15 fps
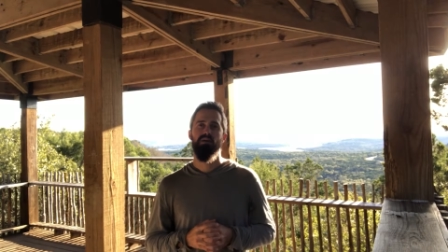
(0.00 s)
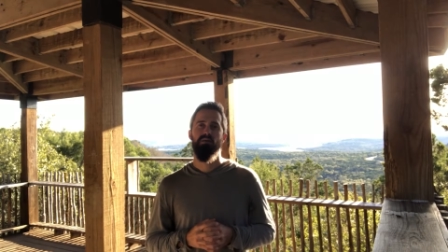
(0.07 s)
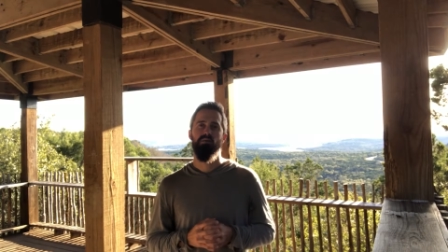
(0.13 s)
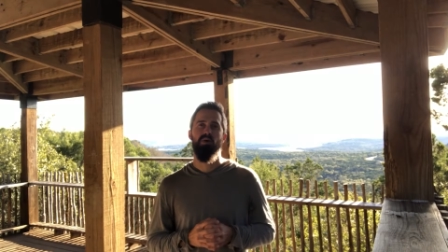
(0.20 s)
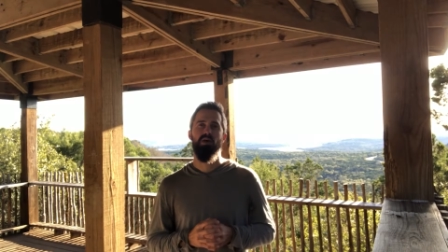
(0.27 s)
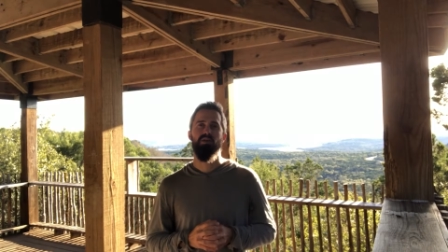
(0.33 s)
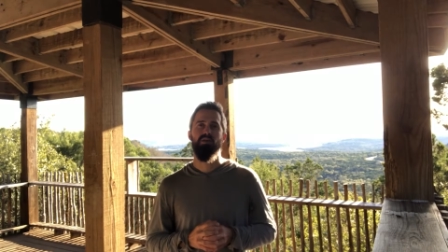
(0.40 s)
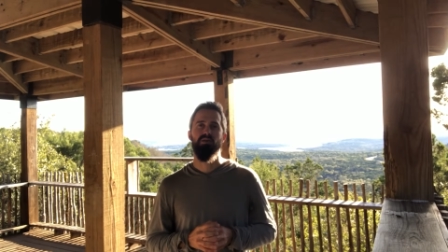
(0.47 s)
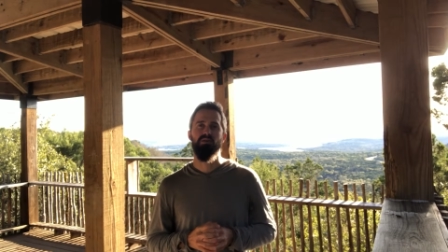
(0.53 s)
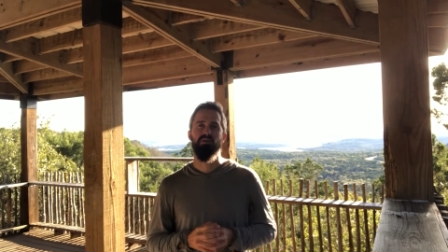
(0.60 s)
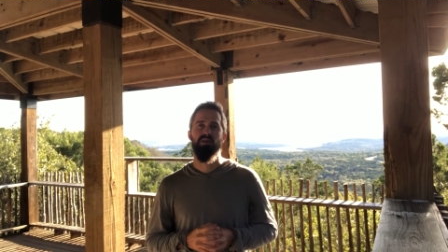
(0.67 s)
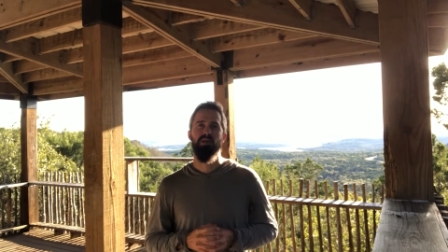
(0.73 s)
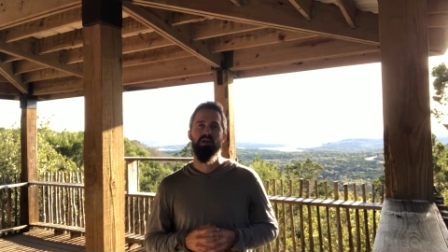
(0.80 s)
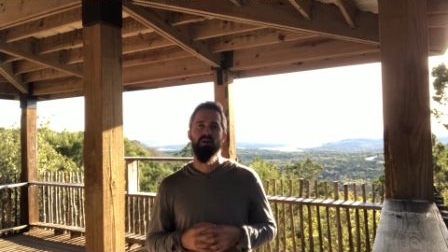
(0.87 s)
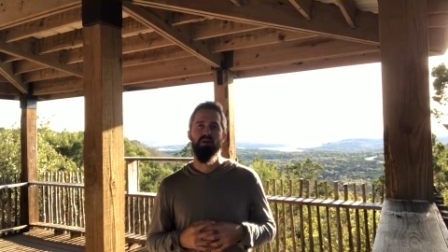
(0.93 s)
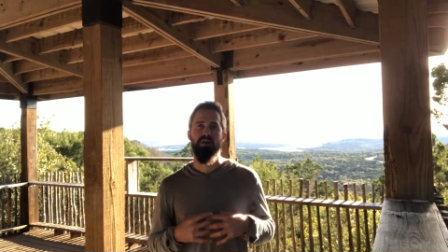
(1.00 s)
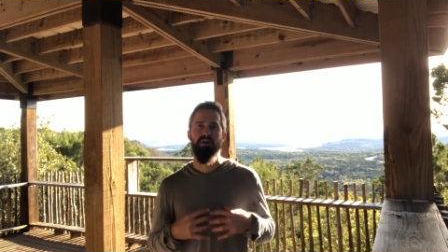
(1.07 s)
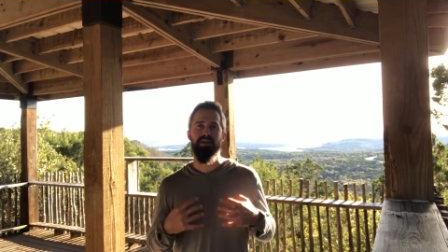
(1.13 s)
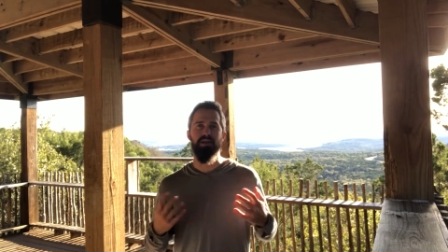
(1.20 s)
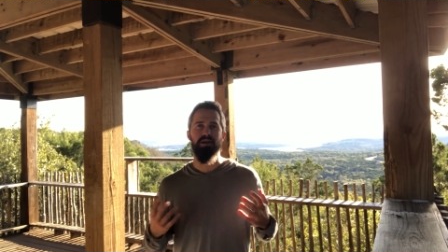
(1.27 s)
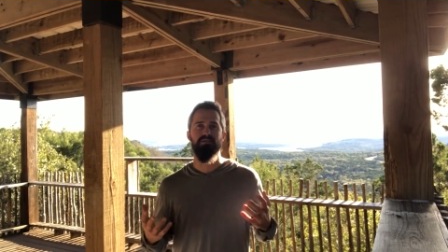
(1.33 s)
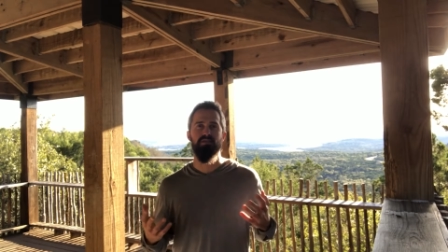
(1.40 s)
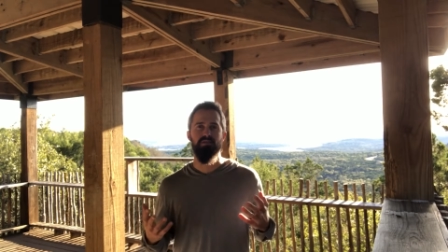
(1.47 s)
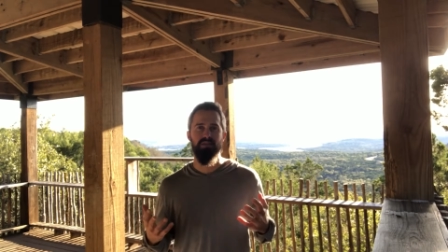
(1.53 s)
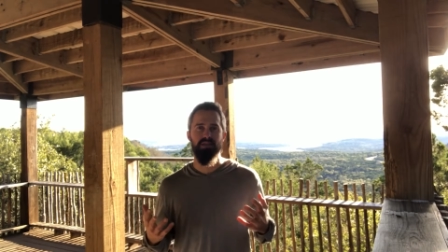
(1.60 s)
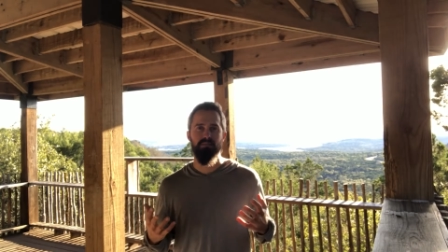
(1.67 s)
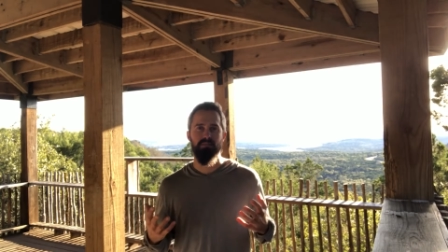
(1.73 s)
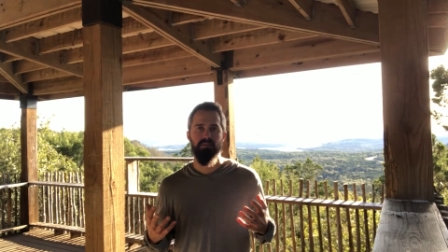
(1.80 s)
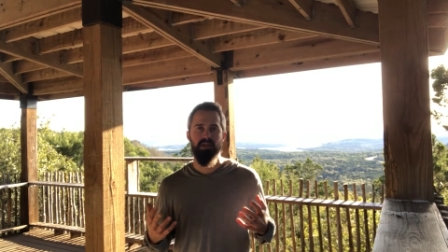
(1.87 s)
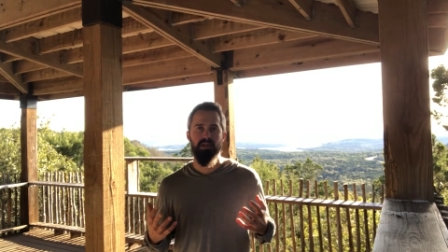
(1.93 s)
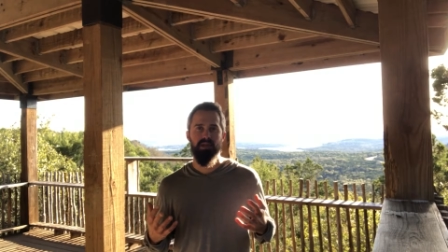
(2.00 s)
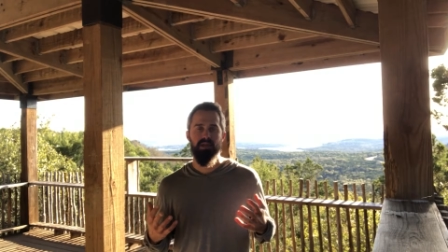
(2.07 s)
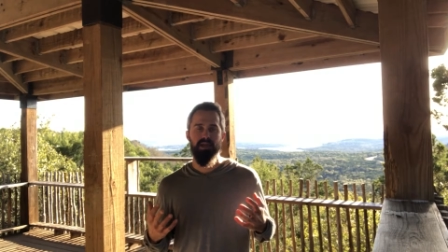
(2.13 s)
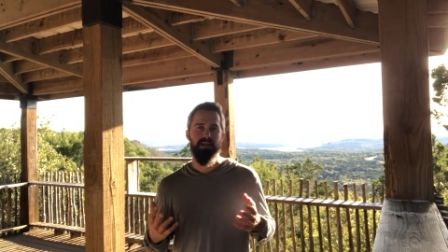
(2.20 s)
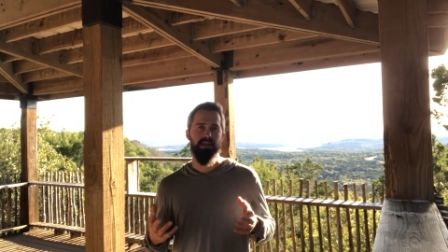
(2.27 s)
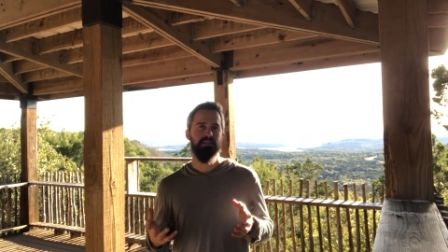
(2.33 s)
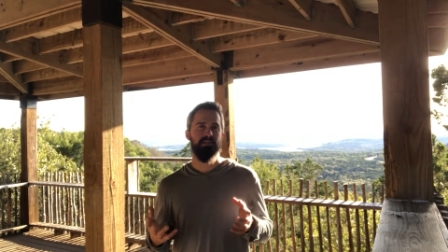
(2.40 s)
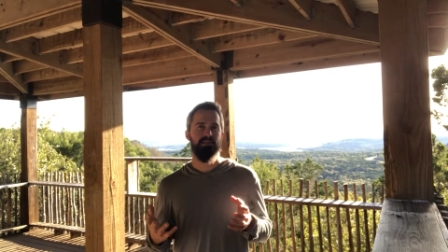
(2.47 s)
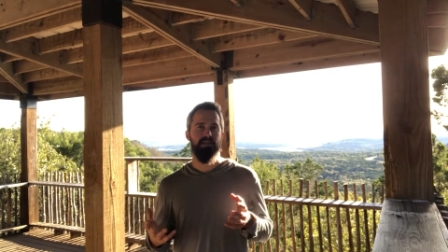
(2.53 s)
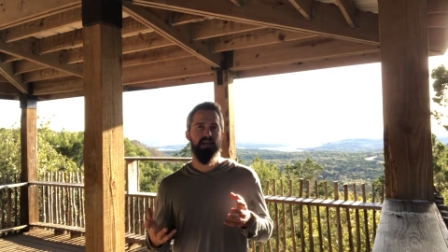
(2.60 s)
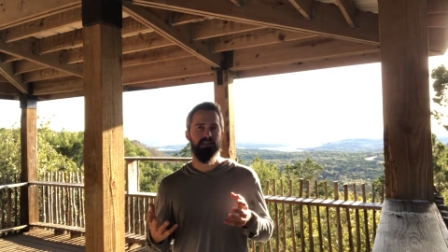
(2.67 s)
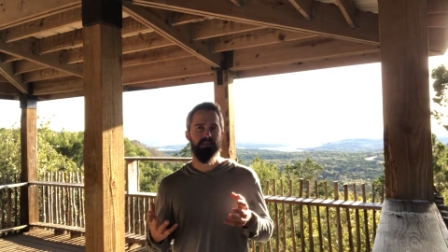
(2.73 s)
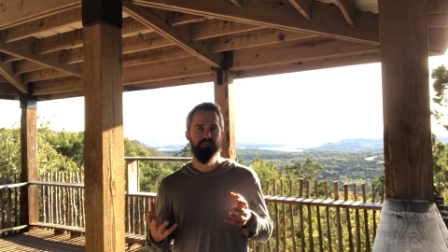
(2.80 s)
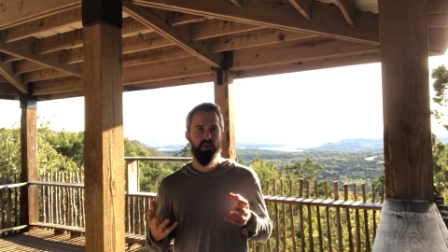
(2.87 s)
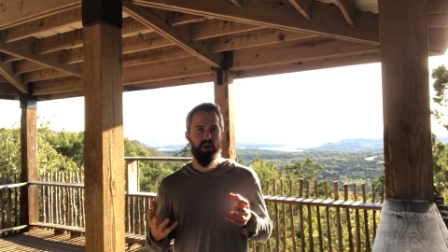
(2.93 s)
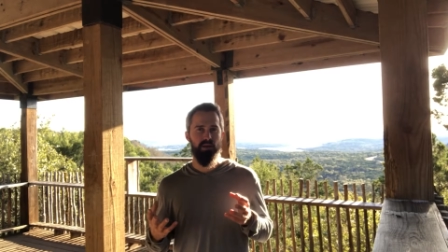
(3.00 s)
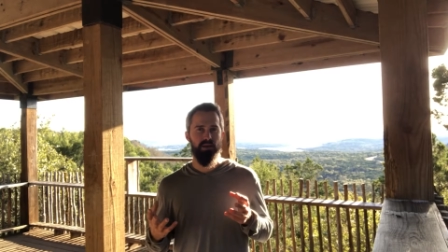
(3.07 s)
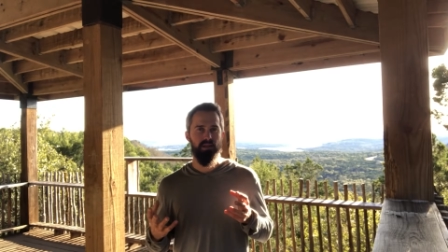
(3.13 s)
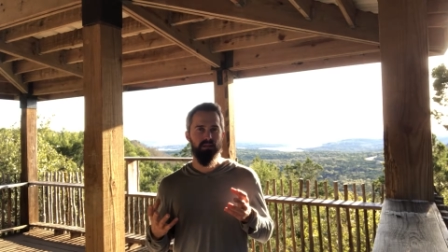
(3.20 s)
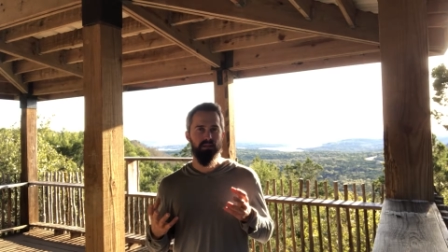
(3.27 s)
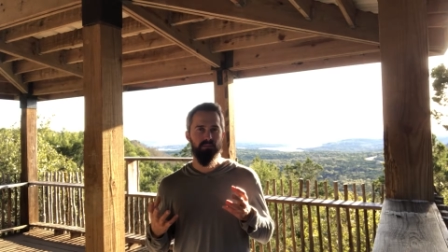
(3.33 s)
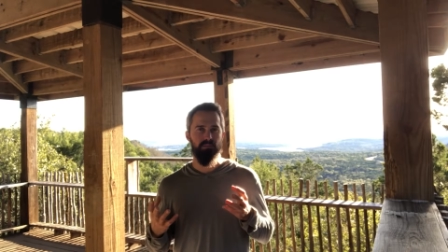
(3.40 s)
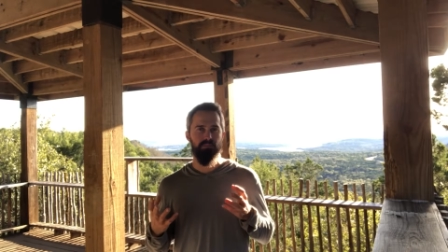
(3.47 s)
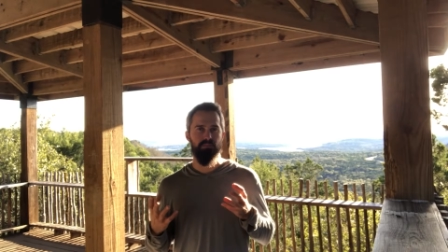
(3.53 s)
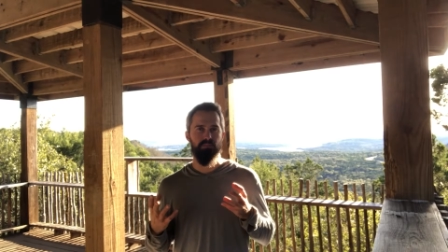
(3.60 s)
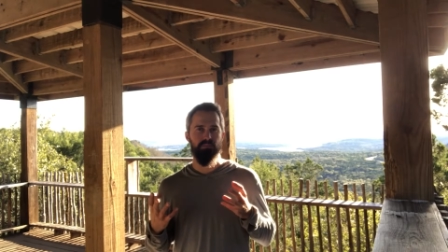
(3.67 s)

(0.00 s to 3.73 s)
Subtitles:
whether there are enough of them. And that's probably the